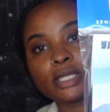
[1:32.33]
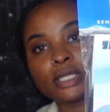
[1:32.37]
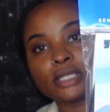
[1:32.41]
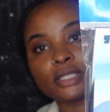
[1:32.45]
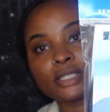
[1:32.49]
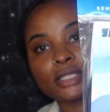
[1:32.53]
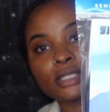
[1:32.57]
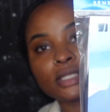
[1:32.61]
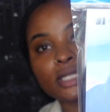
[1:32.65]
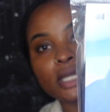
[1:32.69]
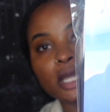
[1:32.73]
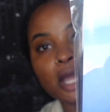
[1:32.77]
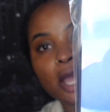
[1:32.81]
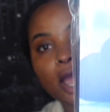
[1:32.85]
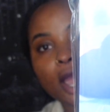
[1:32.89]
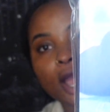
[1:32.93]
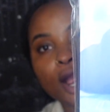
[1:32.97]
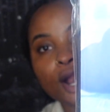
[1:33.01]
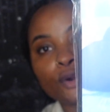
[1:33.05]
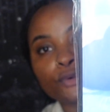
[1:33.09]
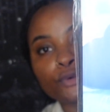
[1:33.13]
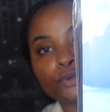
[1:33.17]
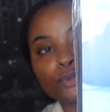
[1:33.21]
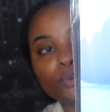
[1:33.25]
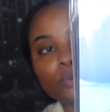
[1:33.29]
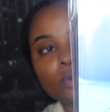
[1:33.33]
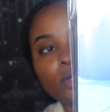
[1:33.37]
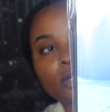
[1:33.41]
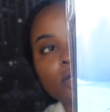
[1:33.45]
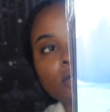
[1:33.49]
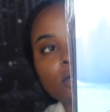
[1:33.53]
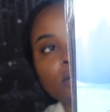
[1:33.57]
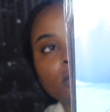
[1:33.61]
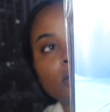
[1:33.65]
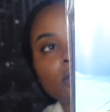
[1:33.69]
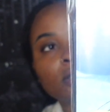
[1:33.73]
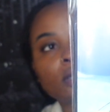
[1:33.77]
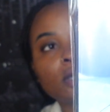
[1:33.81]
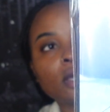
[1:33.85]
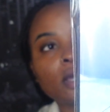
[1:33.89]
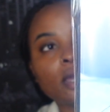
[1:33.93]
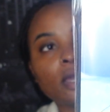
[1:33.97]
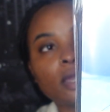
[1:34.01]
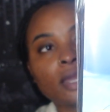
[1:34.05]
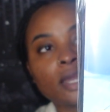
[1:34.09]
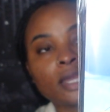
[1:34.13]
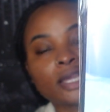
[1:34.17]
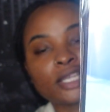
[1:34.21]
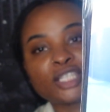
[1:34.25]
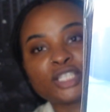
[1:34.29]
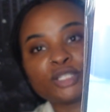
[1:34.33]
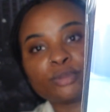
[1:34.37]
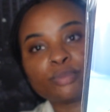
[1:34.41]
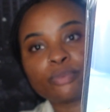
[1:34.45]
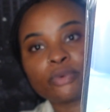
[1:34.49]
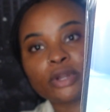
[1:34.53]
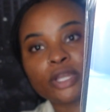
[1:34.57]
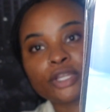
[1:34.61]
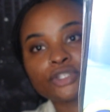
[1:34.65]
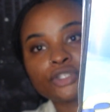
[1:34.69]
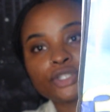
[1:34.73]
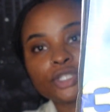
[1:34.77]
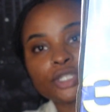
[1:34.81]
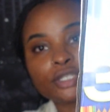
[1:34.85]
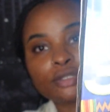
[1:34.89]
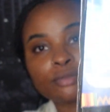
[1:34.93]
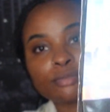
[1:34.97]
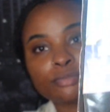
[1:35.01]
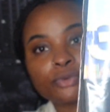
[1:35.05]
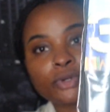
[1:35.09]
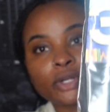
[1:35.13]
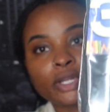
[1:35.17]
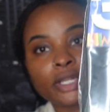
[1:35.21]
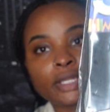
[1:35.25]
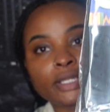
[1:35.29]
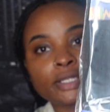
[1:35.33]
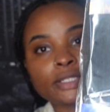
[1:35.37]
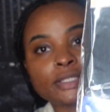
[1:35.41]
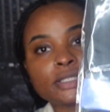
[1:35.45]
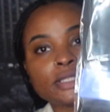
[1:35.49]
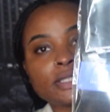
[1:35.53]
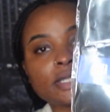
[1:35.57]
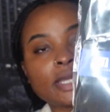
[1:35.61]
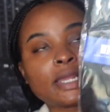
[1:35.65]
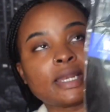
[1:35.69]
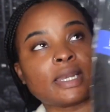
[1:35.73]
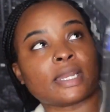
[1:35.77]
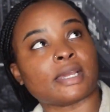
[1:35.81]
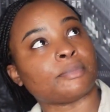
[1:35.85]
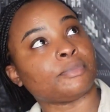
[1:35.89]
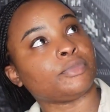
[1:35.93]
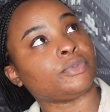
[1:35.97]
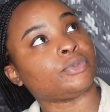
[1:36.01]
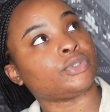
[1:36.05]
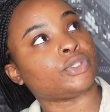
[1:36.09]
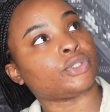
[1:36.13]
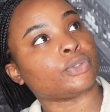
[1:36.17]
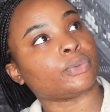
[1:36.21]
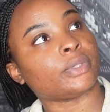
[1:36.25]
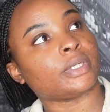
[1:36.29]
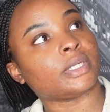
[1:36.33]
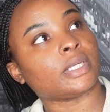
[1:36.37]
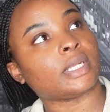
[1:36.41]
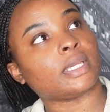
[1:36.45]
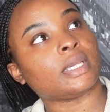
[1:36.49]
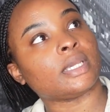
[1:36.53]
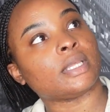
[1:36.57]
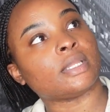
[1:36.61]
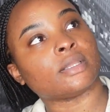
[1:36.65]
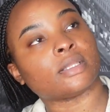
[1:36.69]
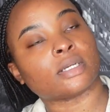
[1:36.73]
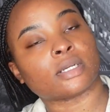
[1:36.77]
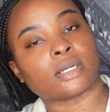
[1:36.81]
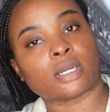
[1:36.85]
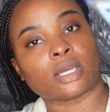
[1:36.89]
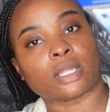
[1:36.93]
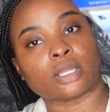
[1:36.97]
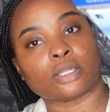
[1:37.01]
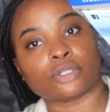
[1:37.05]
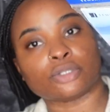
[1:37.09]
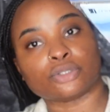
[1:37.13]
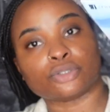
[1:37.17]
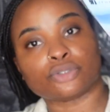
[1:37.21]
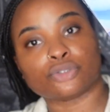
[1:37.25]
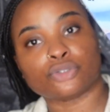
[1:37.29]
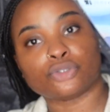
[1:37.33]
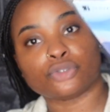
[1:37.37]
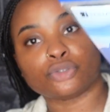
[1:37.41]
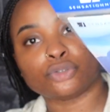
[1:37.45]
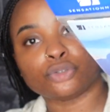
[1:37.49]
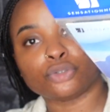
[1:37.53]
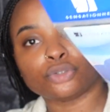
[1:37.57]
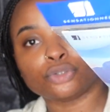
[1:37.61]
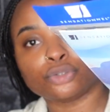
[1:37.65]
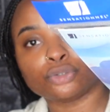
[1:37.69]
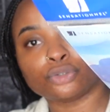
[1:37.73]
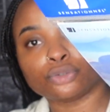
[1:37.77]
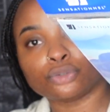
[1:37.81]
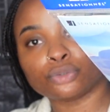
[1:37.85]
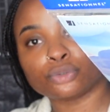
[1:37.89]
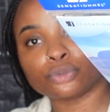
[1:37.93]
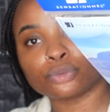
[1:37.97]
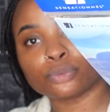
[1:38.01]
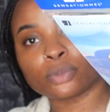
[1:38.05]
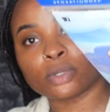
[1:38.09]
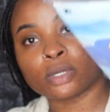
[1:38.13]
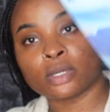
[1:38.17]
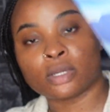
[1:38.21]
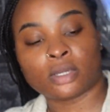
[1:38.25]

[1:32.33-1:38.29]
It's the Arua Expression braids and I'm doing it in the color 2.